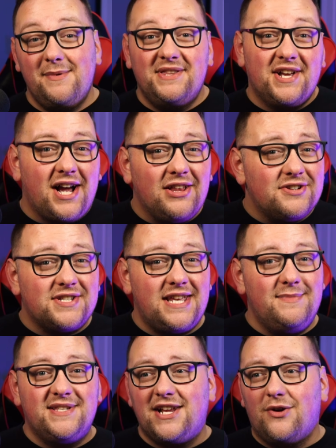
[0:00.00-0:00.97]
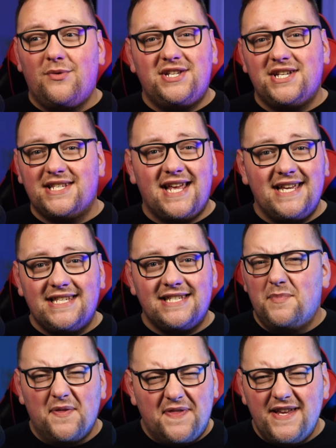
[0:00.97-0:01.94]
mean, the color scheme is there, which is
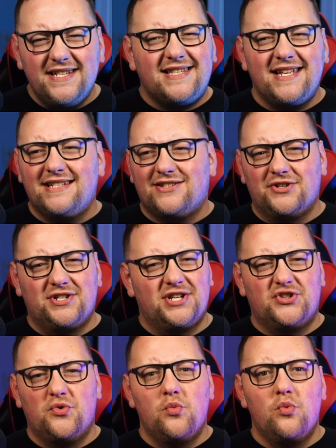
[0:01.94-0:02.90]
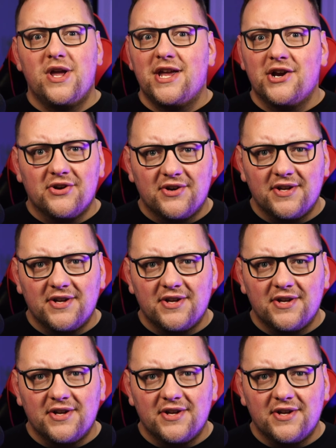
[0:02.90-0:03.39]
nice, but these things are just weird.